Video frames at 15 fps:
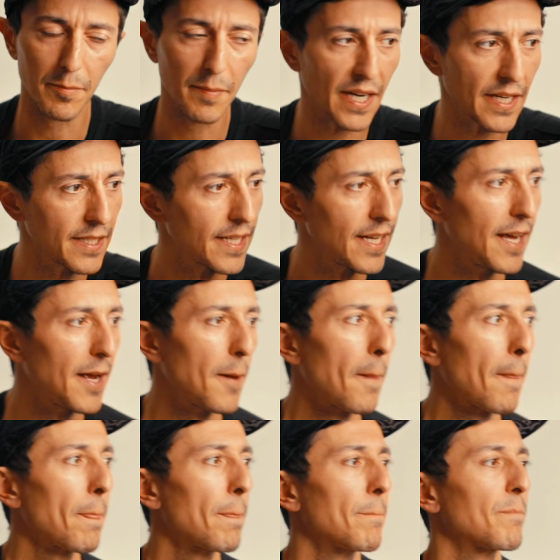in mind.
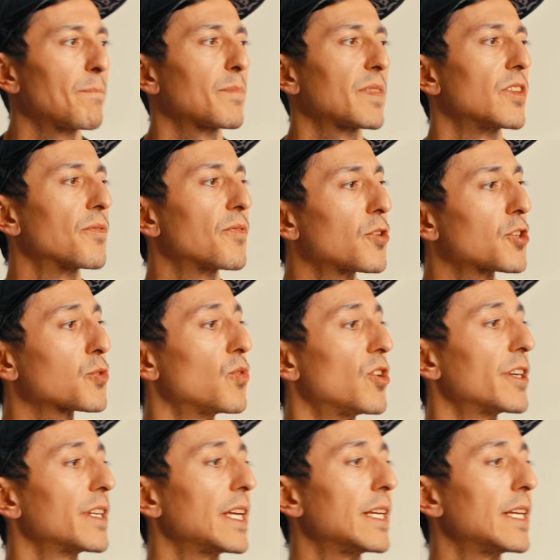The first one